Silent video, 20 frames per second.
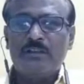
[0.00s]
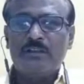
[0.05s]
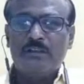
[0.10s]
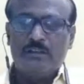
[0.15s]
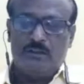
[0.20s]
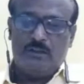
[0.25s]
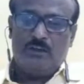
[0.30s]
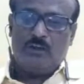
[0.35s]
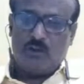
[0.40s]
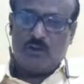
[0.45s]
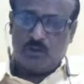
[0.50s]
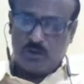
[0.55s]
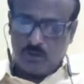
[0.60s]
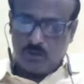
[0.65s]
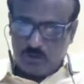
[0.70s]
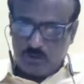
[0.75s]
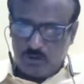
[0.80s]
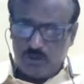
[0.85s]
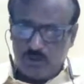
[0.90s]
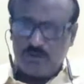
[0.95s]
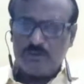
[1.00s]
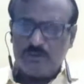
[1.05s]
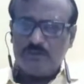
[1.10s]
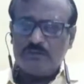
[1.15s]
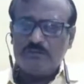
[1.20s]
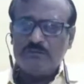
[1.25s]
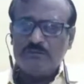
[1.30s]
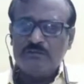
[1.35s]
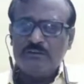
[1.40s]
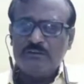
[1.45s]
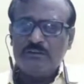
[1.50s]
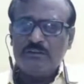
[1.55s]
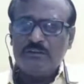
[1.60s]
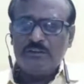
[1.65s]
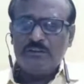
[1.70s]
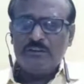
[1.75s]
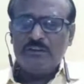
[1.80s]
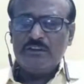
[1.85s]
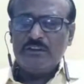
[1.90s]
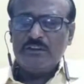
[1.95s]
Or
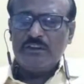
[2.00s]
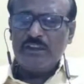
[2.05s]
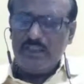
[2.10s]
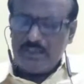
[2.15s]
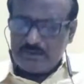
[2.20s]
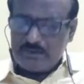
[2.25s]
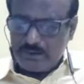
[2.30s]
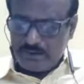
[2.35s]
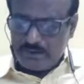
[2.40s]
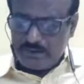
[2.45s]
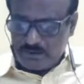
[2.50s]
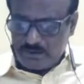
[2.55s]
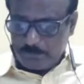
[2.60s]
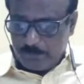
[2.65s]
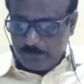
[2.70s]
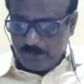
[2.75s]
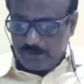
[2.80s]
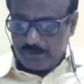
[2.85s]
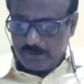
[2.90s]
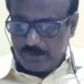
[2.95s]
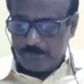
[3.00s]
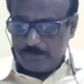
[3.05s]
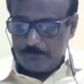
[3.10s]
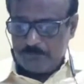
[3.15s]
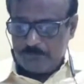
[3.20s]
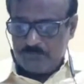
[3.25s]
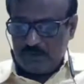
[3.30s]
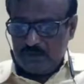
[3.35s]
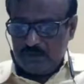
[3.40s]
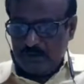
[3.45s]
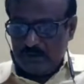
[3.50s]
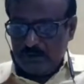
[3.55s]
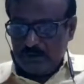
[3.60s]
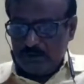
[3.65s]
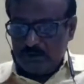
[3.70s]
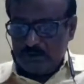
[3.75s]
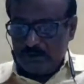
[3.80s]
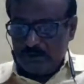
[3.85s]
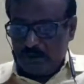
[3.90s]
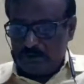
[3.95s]
he is satisfied
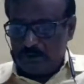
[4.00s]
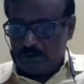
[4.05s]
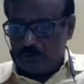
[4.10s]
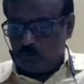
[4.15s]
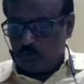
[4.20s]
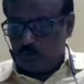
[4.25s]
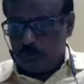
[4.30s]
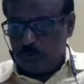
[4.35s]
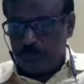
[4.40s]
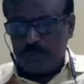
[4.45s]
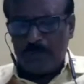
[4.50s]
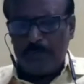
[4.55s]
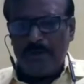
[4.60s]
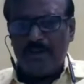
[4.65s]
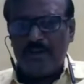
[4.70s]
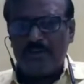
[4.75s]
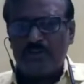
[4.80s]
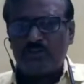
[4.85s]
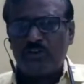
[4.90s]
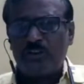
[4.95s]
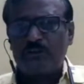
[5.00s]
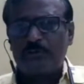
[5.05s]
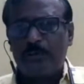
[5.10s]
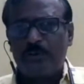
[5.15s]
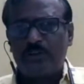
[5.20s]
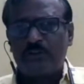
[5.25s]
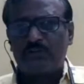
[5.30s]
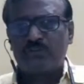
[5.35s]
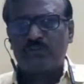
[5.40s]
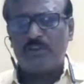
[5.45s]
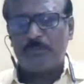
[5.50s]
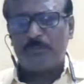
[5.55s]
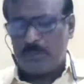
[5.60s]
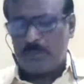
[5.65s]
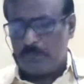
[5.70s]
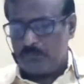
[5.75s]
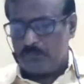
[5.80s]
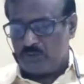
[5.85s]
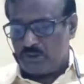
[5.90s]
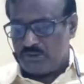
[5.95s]
that to prevent such person from
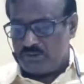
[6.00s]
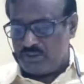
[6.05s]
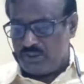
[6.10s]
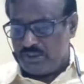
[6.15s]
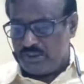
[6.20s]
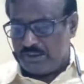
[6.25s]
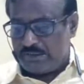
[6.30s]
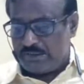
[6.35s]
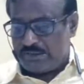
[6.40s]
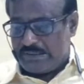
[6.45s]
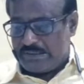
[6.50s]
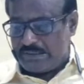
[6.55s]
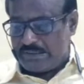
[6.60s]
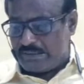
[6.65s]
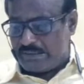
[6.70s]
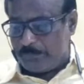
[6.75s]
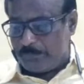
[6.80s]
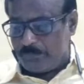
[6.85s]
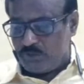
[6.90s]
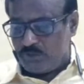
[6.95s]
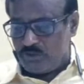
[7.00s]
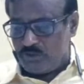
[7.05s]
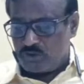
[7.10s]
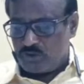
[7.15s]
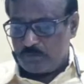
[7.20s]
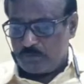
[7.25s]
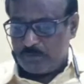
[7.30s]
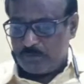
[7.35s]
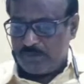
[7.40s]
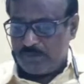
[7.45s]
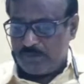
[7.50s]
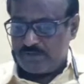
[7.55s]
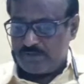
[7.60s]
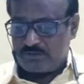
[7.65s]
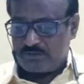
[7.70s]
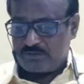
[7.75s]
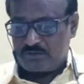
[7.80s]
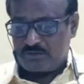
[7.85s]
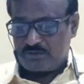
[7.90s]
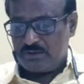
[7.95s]
causing disappearance of evidence,
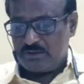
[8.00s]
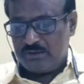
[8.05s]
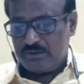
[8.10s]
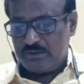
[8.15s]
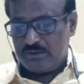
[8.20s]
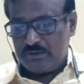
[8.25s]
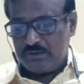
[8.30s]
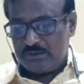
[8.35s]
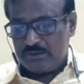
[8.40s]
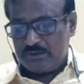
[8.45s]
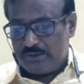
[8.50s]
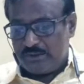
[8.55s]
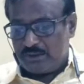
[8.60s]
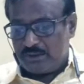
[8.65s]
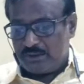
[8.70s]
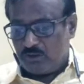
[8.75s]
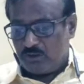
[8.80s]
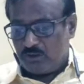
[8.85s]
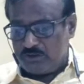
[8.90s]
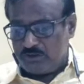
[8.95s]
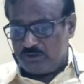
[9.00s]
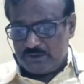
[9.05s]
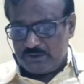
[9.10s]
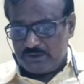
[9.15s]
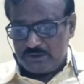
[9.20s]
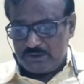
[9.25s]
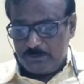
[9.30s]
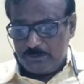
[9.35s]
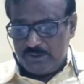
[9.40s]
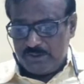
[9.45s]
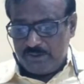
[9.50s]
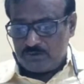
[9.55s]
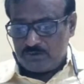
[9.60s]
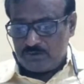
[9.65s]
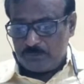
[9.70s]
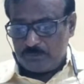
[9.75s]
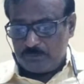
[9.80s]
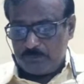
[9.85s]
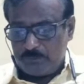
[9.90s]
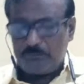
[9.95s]
that is causing evidence of the
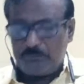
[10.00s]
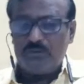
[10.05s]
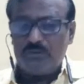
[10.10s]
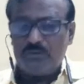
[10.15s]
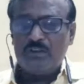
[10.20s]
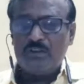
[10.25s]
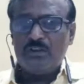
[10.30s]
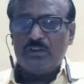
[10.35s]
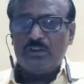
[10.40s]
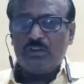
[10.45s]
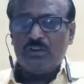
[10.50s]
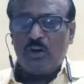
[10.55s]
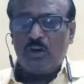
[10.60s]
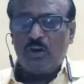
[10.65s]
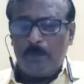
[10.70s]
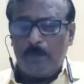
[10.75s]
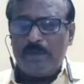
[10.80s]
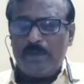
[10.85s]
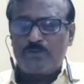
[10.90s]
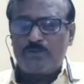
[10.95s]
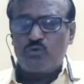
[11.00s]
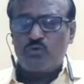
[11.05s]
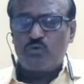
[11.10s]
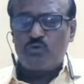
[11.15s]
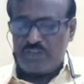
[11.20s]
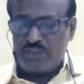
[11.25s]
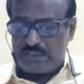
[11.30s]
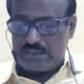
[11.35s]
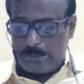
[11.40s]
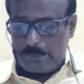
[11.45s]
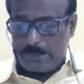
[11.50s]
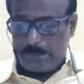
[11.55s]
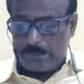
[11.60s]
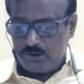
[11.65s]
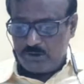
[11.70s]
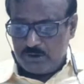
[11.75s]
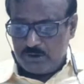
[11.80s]
offense to disappear,